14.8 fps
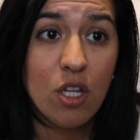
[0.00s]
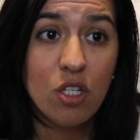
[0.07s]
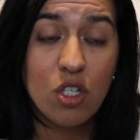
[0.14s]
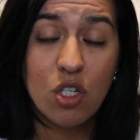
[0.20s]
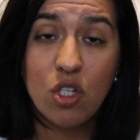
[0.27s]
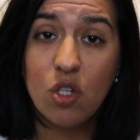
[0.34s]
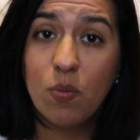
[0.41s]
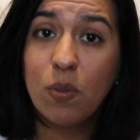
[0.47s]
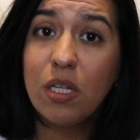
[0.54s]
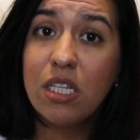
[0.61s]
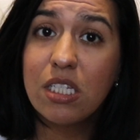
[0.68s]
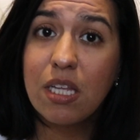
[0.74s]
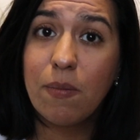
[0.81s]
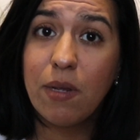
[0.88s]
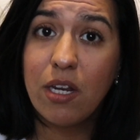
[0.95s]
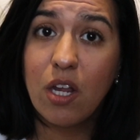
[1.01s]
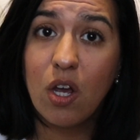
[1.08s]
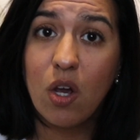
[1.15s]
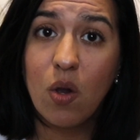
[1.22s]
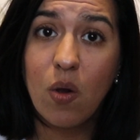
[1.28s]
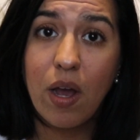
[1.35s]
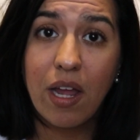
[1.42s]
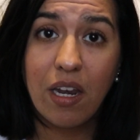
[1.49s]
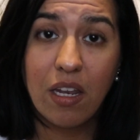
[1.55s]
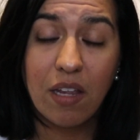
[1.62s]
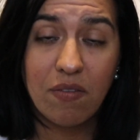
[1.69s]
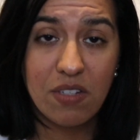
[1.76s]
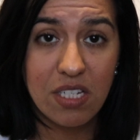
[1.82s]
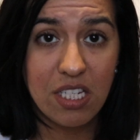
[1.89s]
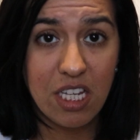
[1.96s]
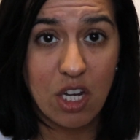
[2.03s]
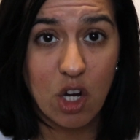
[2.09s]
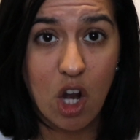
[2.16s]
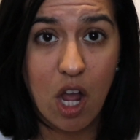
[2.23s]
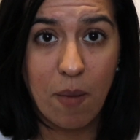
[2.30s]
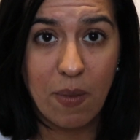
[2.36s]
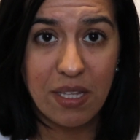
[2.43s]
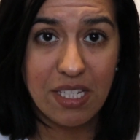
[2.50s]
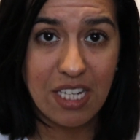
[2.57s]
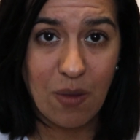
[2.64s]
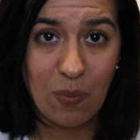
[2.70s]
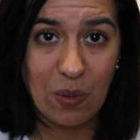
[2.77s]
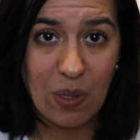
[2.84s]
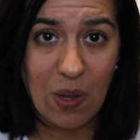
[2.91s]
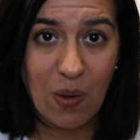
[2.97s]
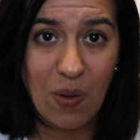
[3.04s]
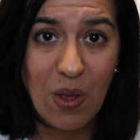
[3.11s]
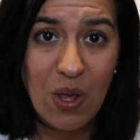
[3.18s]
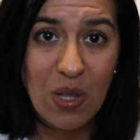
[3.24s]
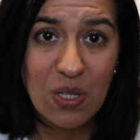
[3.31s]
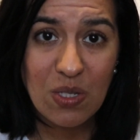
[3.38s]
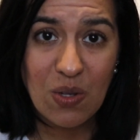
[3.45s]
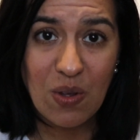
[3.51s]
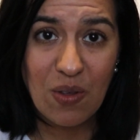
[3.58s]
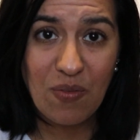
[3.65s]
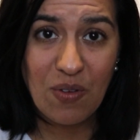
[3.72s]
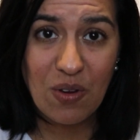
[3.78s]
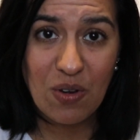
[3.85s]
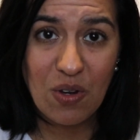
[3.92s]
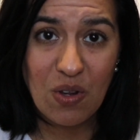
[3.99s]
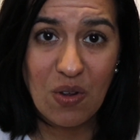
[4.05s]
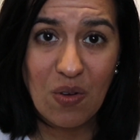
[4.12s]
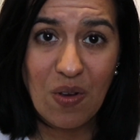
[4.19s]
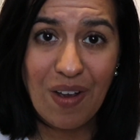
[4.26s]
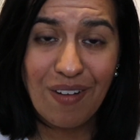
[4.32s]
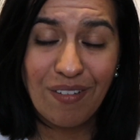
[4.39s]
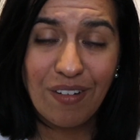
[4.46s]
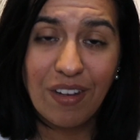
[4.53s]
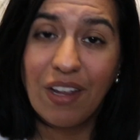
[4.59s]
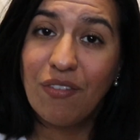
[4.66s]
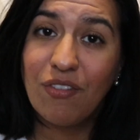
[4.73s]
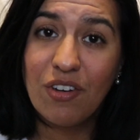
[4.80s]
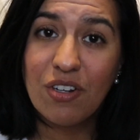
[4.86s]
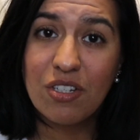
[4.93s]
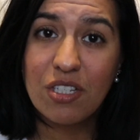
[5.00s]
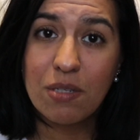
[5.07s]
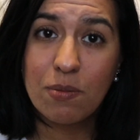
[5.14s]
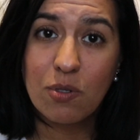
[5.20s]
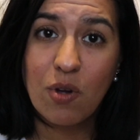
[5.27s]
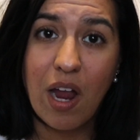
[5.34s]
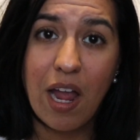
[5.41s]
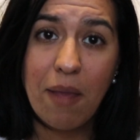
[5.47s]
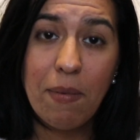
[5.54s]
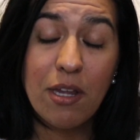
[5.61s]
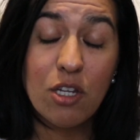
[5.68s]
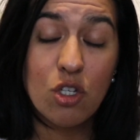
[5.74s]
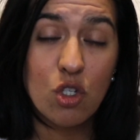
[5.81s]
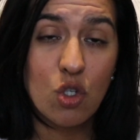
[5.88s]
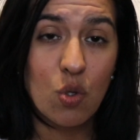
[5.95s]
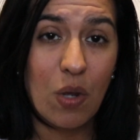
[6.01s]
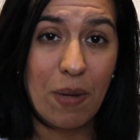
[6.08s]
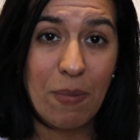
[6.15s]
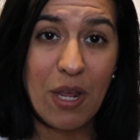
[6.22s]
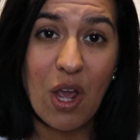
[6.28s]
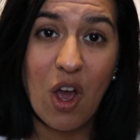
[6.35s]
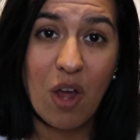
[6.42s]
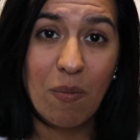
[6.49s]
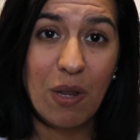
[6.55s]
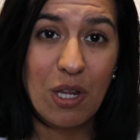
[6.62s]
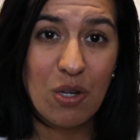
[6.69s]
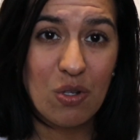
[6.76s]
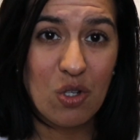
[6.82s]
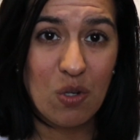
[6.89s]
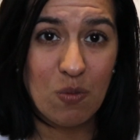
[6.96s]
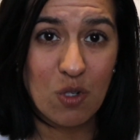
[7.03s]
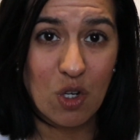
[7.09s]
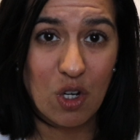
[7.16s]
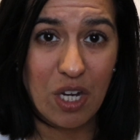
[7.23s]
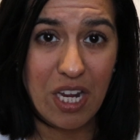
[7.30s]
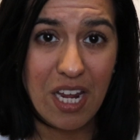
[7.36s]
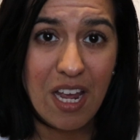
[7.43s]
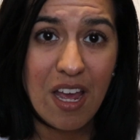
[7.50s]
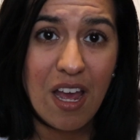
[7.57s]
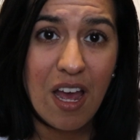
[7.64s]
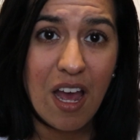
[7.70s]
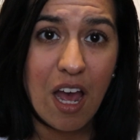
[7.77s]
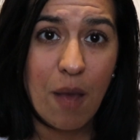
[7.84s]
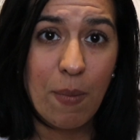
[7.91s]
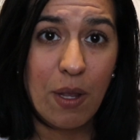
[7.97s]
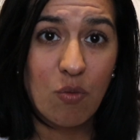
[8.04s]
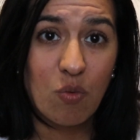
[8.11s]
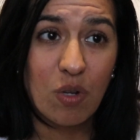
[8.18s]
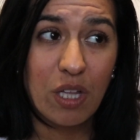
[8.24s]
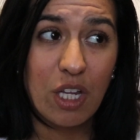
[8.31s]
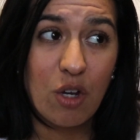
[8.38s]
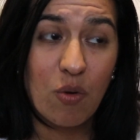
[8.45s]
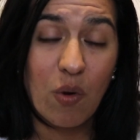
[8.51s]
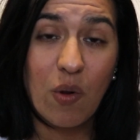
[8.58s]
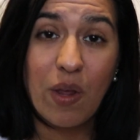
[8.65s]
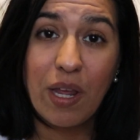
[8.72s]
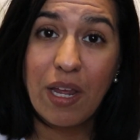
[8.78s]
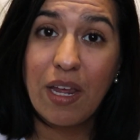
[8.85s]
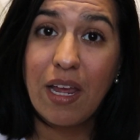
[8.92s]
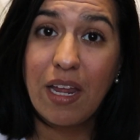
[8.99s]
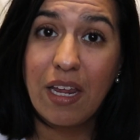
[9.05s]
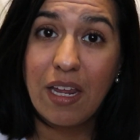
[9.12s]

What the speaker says: to do, please let me know. I'd love to see your comments down below. So if you're new, I'd love for you to subscribe and join me on my YouTube journey, and really growing